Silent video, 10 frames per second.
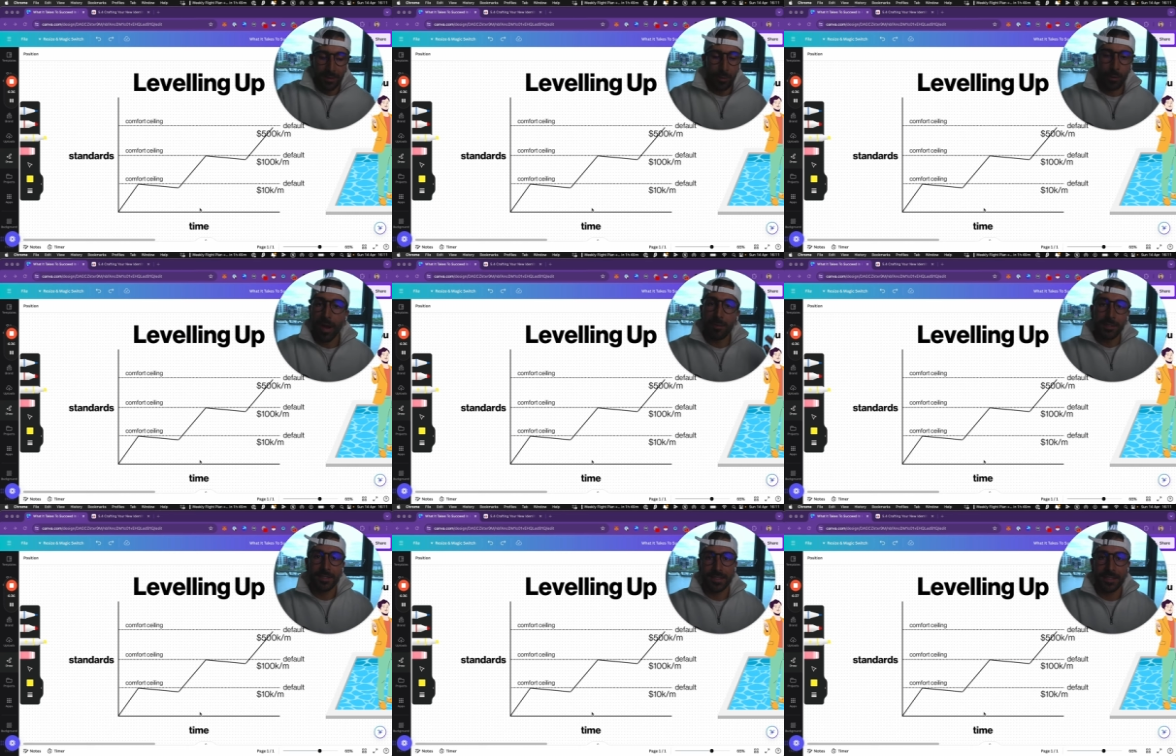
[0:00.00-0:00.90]
what
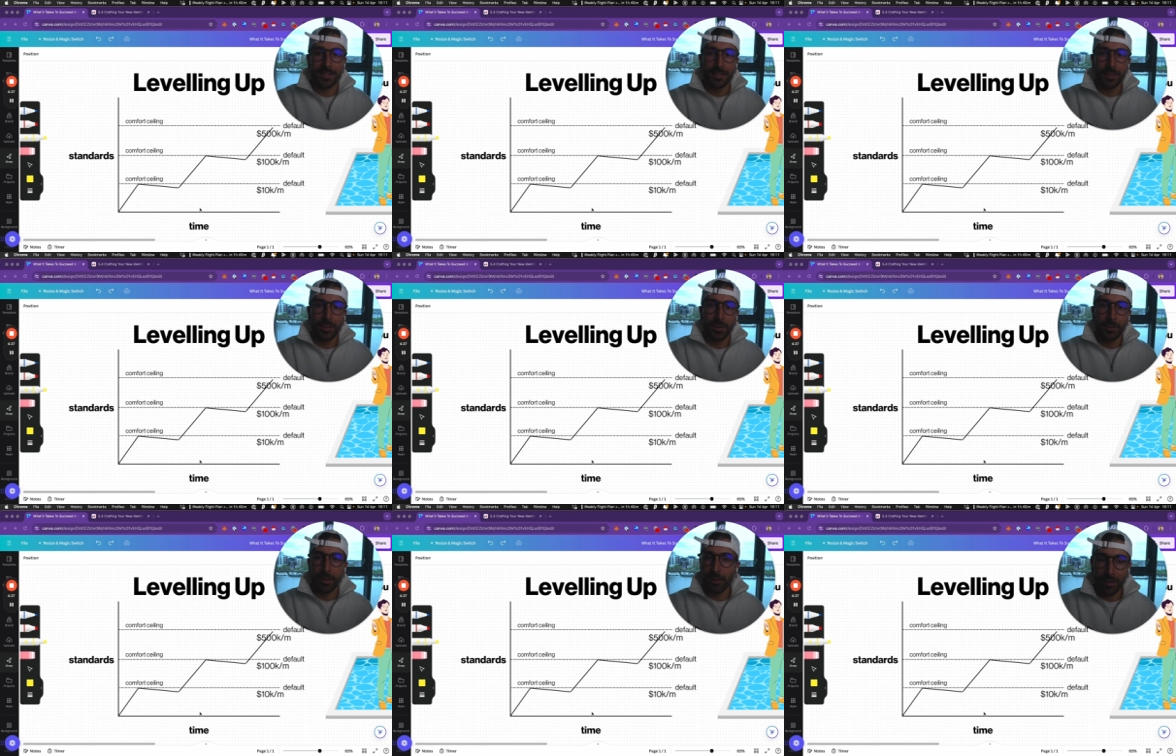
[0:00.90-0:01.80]
happens is
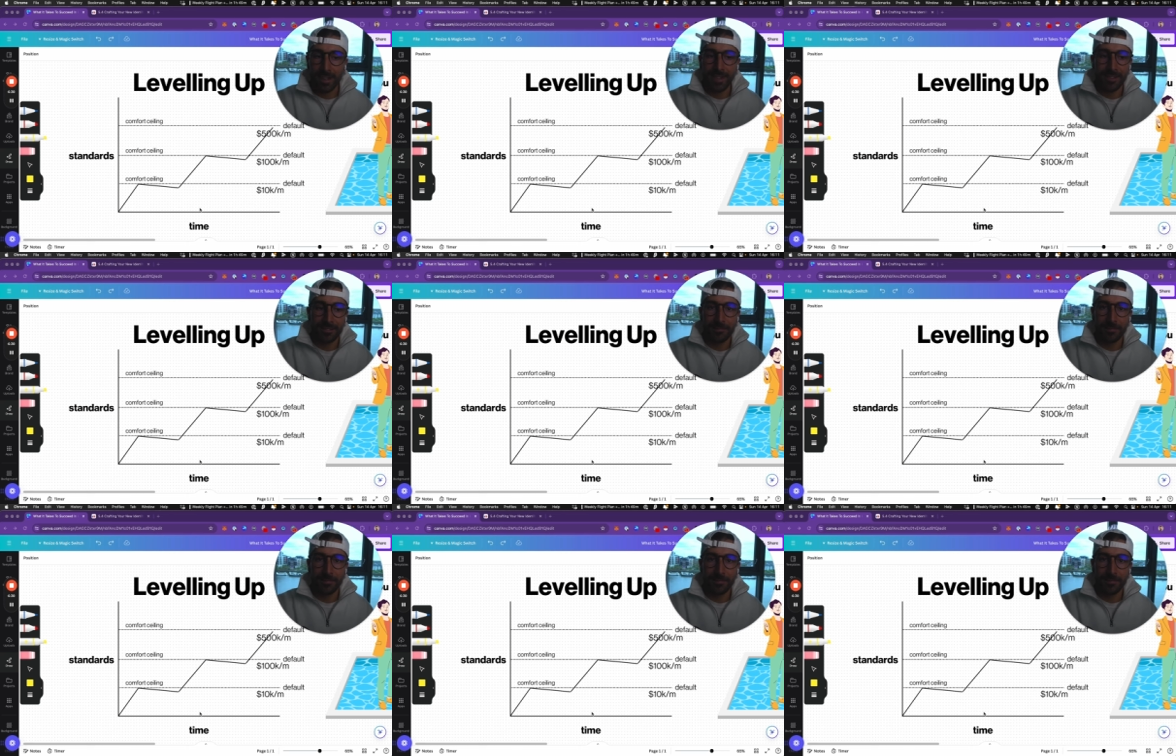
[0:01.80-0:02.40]
we don't like it.